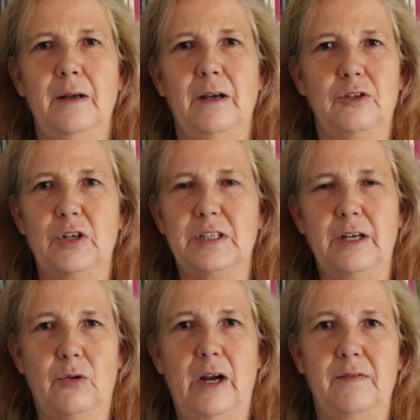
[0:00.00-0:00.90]
address
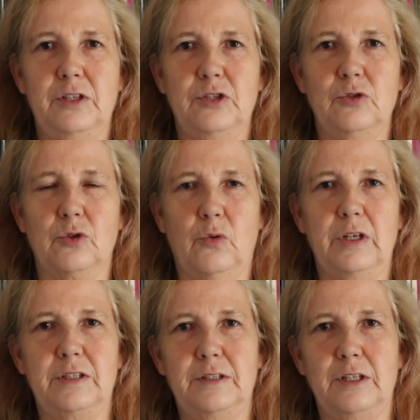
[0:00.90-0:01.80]
any craft issues or
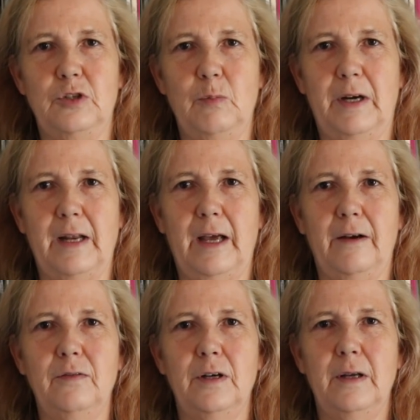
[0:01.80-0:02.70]
questions that you might
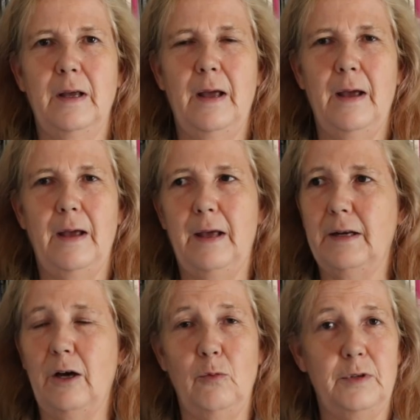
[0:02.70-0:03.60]
have.
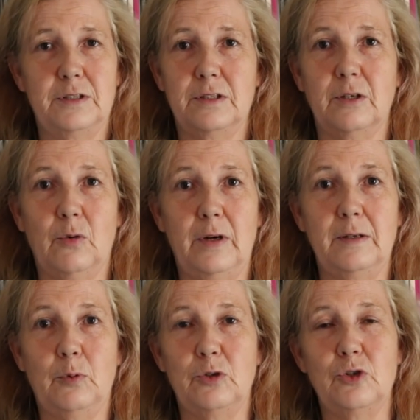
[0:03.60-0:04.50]
And I hope this is a
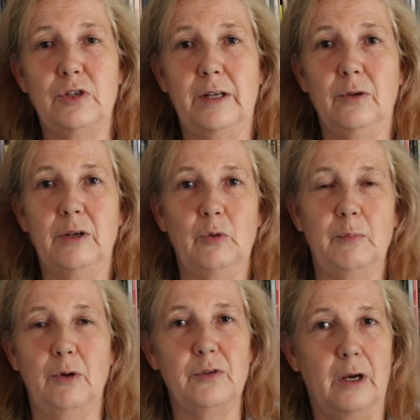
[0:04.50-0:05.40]
great poetry channel,
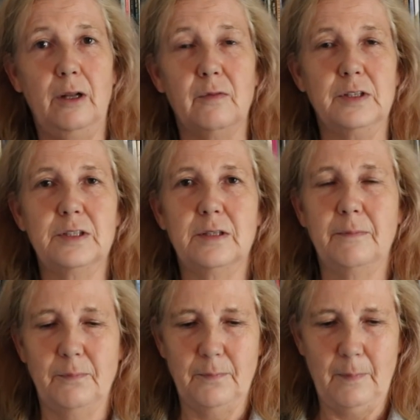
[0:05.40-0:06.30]
and all of us,
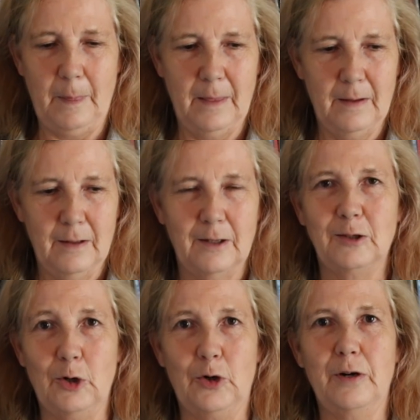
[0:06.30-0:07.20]

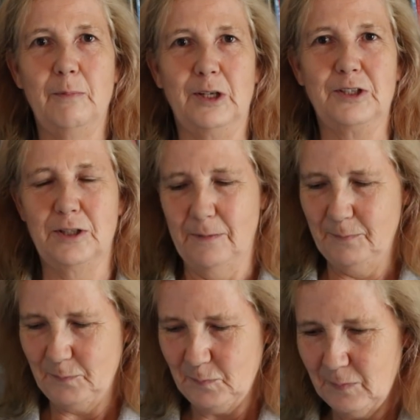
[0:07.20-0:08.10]
learn much.
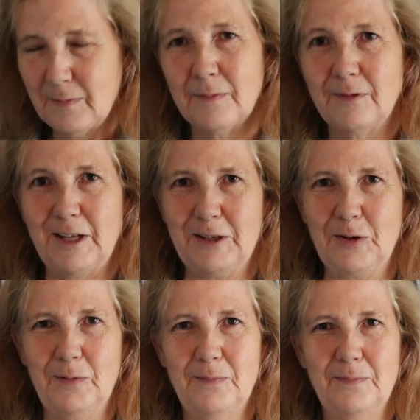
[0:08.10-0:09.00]
Thank you.